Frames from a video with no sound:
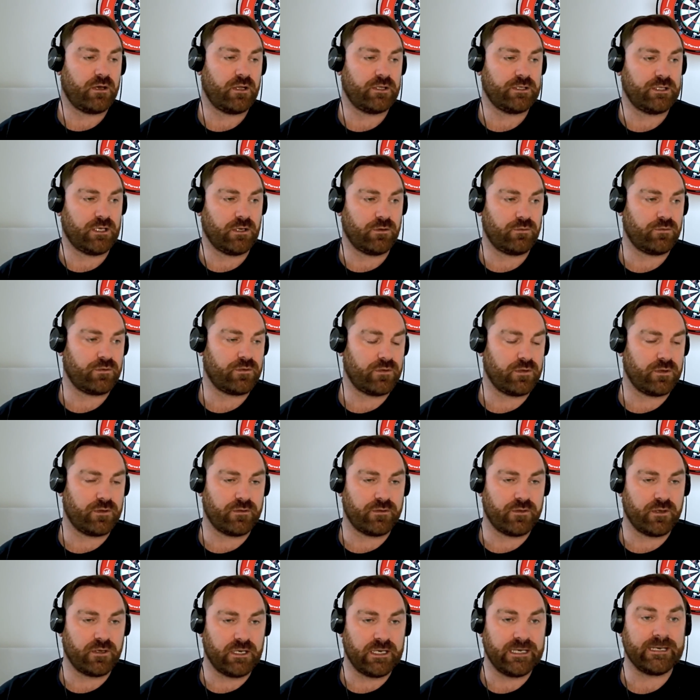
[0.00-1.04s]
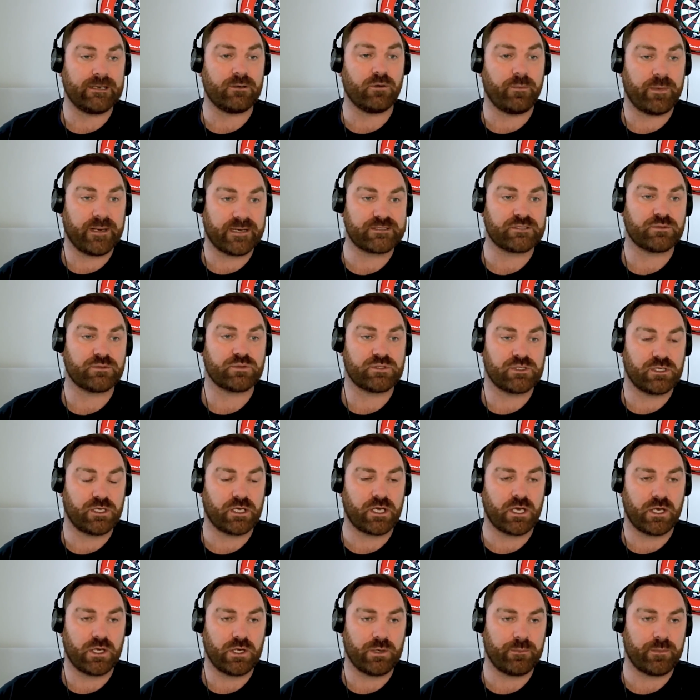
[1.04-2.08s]
you know the, the, legal battles that are
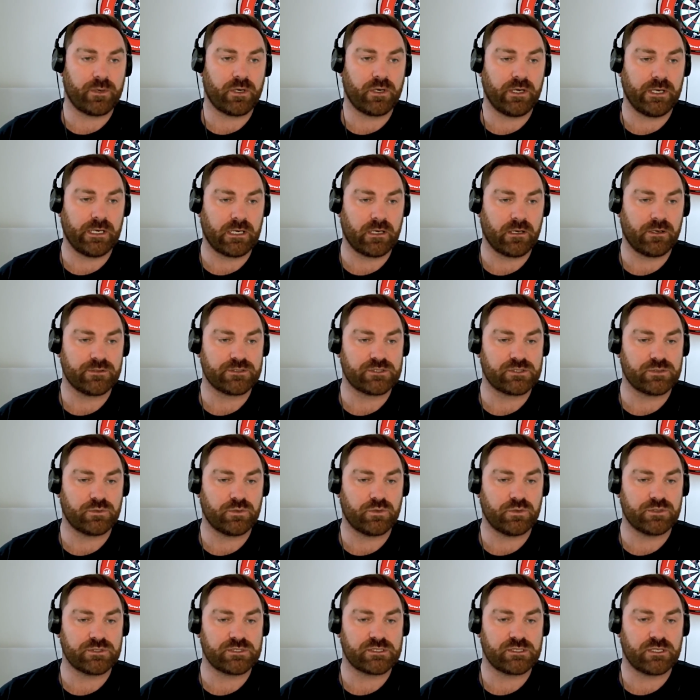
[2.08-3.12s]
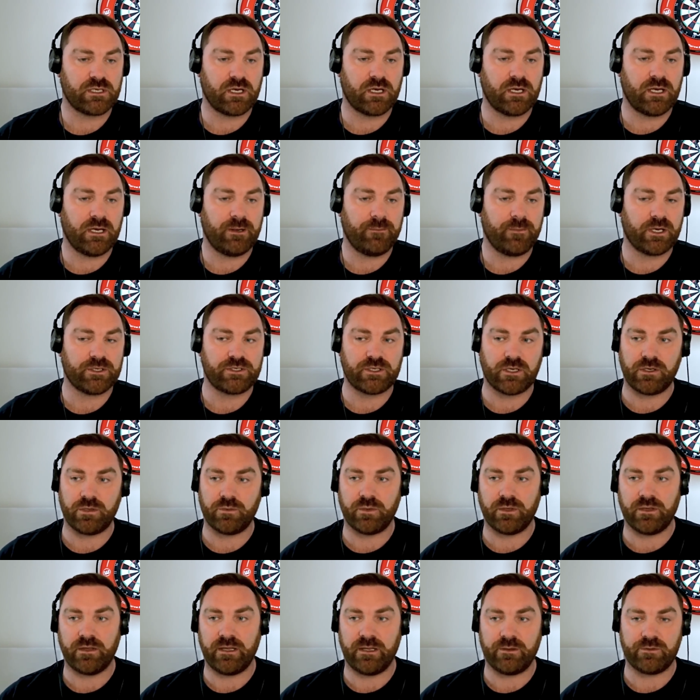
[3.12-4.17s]
going on behind closed doors. Um, I don't know
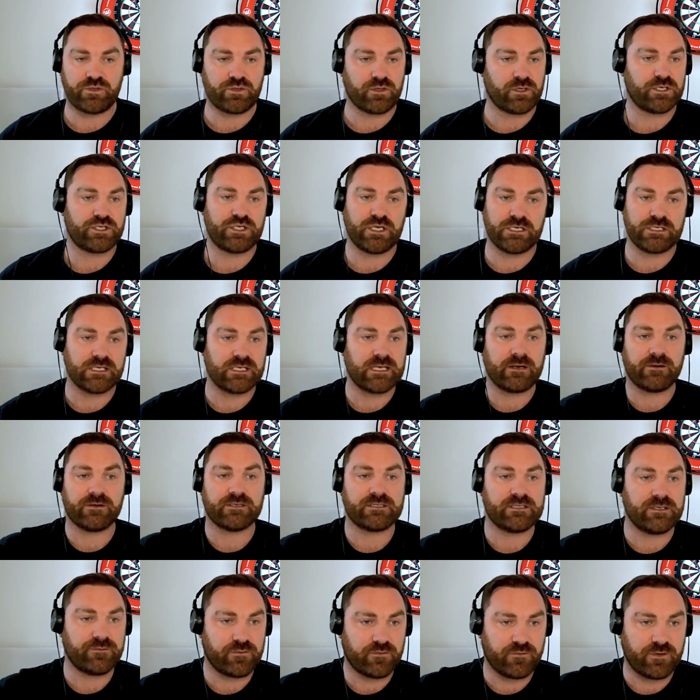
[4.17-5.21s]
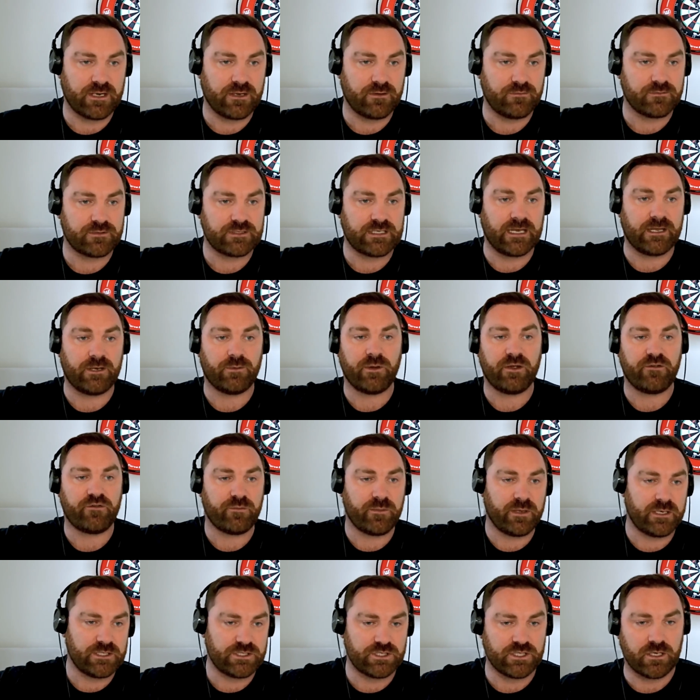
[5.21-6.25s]
whether they were trying to change the narrative around getting away from
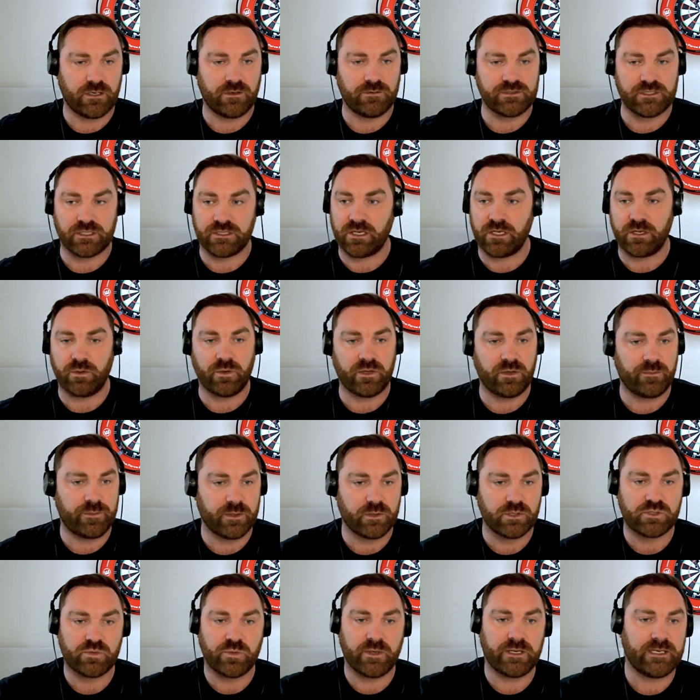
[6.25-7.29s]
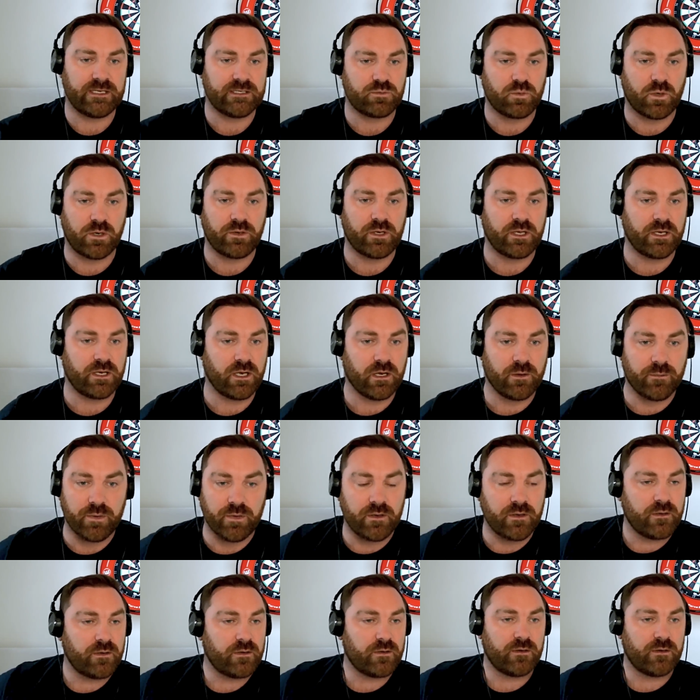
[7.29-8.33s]
Eddie Jones. I don't know whether Bill Sweeney's woken up
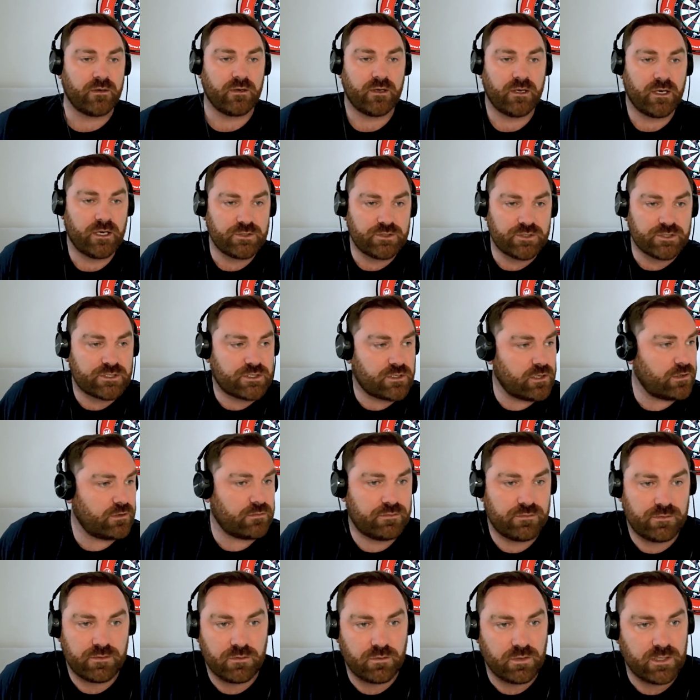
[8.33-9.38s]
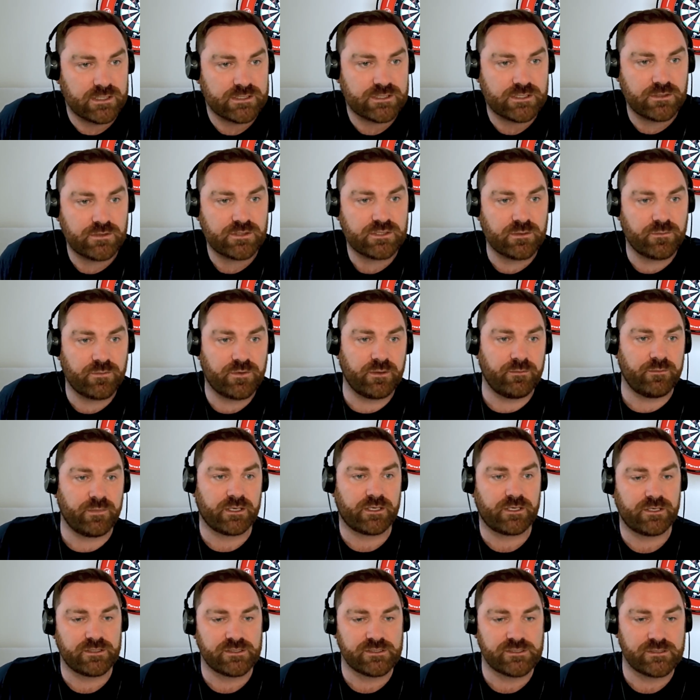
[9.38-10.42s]
and just gone, oh, let's do something
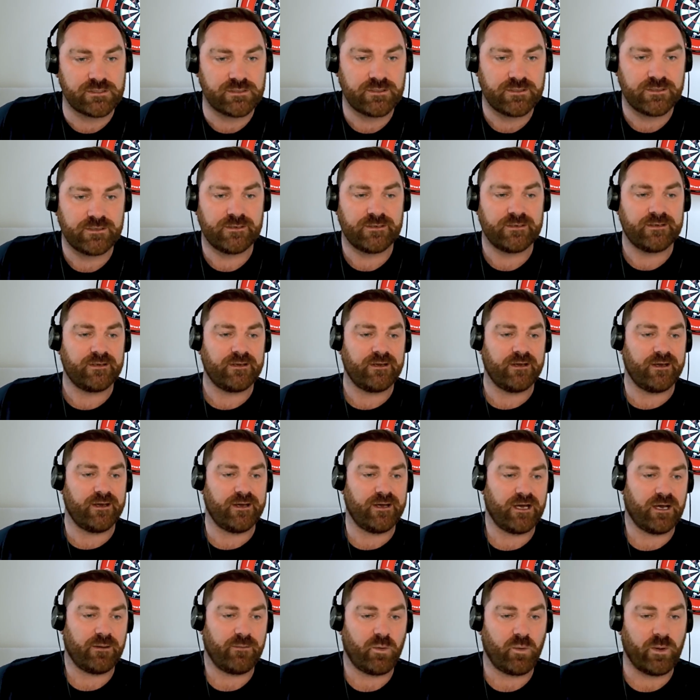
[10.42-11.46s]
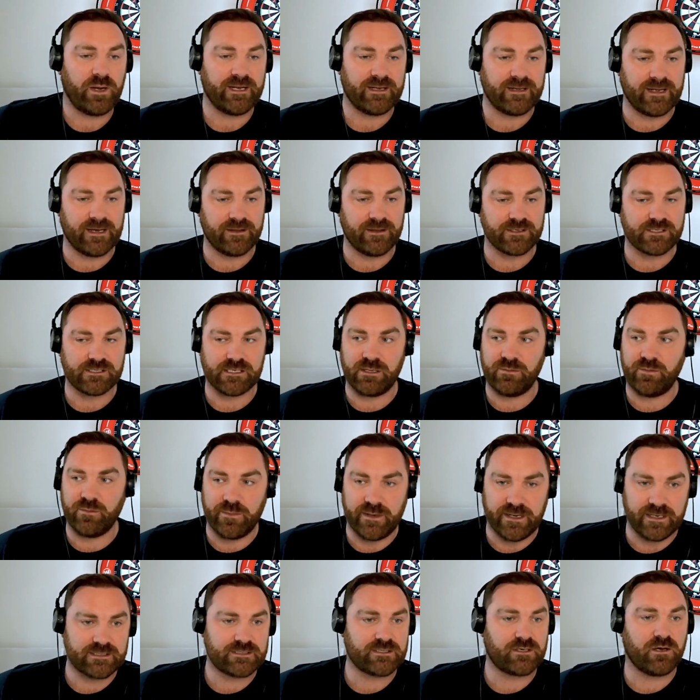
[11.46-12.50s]
because uh, I'm awake now. The sleeping
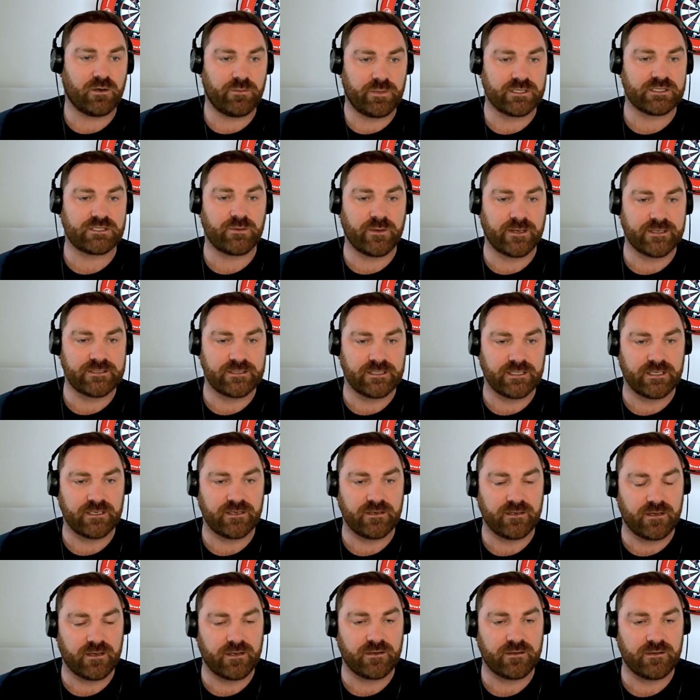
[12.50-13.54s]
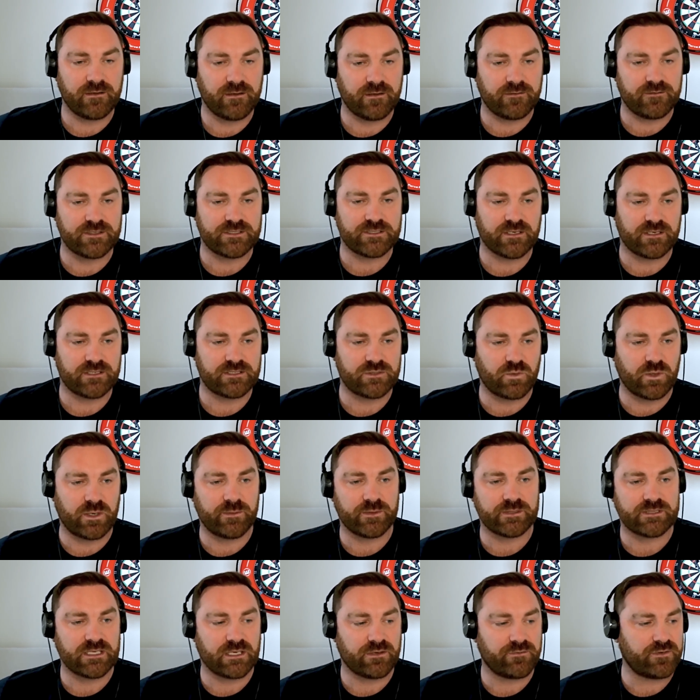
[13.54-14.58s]
bag's got a bit sweaty, and uh, I, I decided to wake
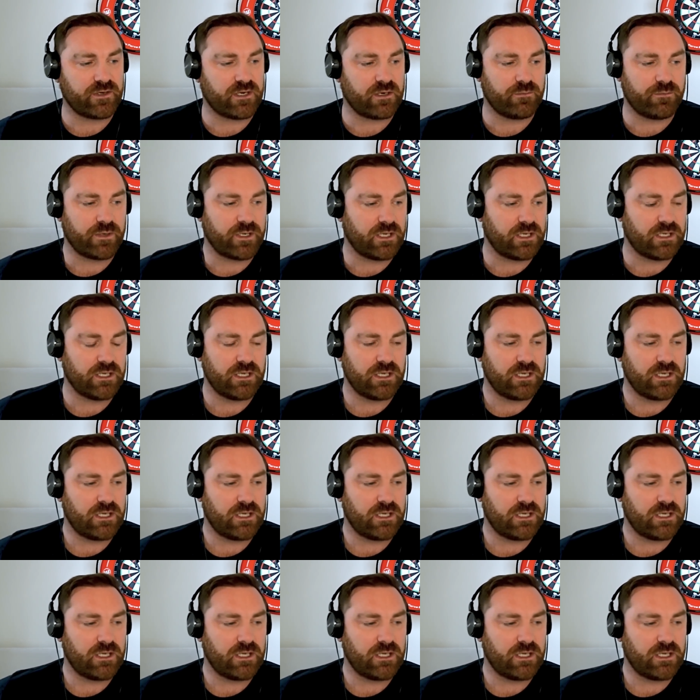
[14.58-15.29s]
myself up. But